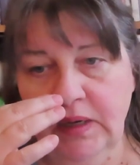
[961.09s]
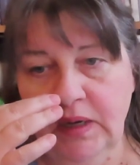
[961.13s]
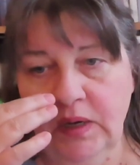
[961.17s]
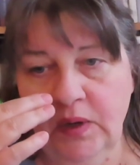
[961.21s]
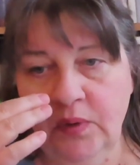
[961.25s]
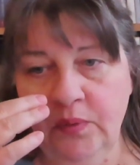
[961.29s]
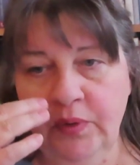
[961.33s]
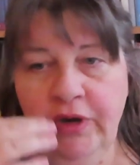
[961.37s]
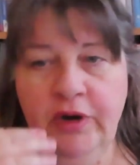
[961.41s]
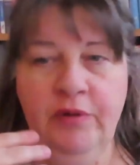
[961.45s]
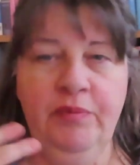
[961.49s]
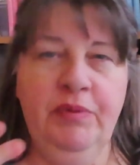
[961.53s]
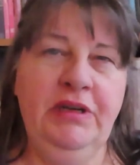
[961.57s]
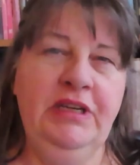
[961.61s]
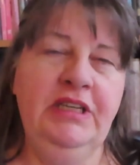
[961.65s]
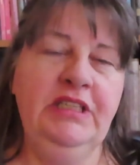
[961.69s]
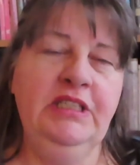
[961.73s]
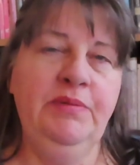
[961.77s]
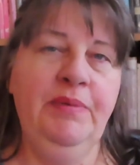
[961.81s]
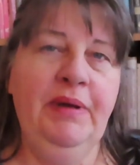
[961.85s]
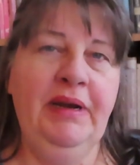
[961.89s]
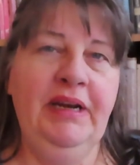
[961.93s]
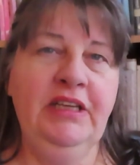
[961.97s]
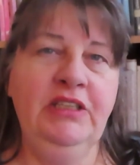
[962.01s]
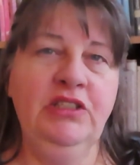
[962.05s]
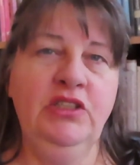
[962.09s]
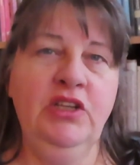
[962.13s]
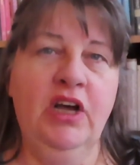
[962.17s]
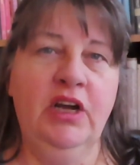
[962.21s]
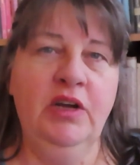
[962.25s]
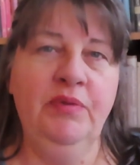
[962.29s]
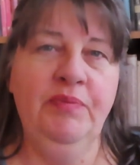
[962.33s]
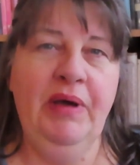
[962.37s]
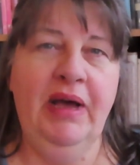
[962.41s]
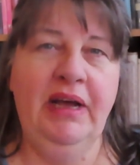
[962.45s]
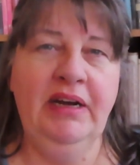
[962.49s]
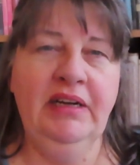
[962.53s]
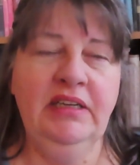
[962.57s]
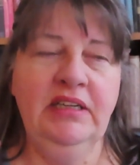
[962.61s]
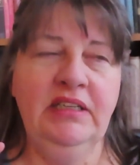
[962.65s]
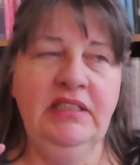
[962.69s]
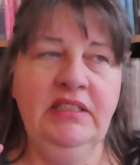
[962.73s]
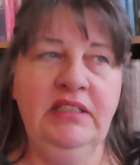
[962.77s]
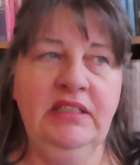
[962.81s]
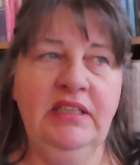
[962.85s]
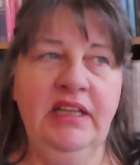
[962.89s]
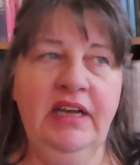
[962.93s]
we are participating in Sock Madness,